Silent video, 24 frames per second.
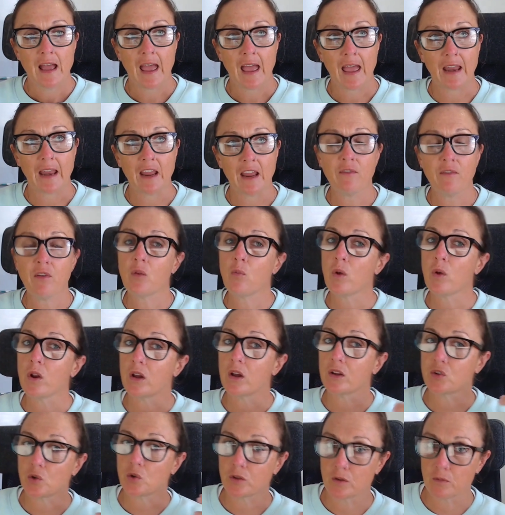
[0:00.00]
And even when
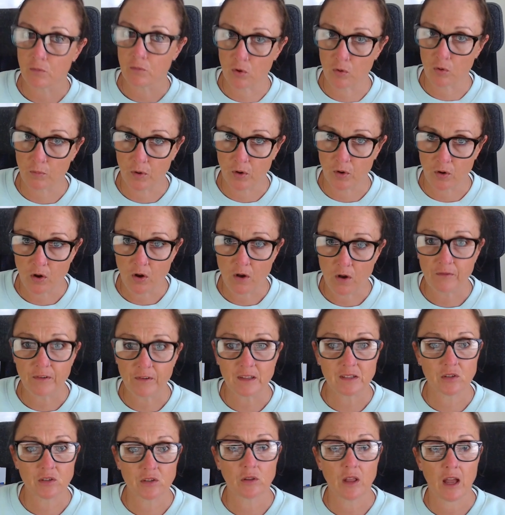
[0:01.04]
I took the moon boot off,
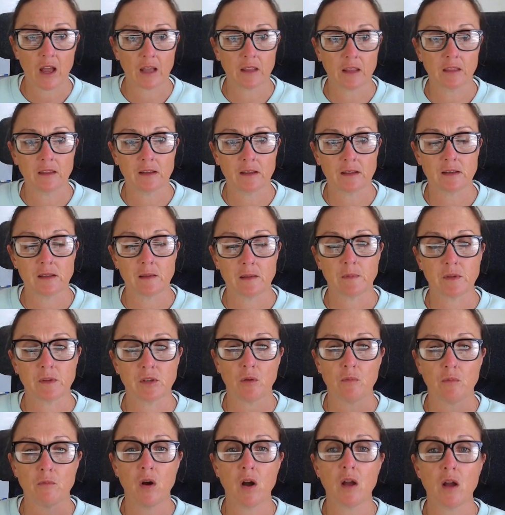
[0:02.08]
I still had this limp.
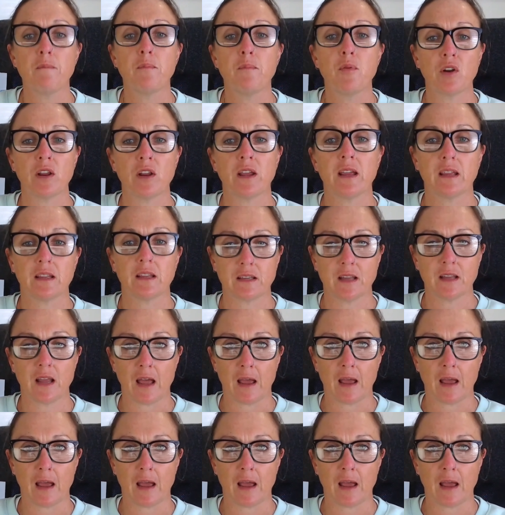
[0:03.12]
So my body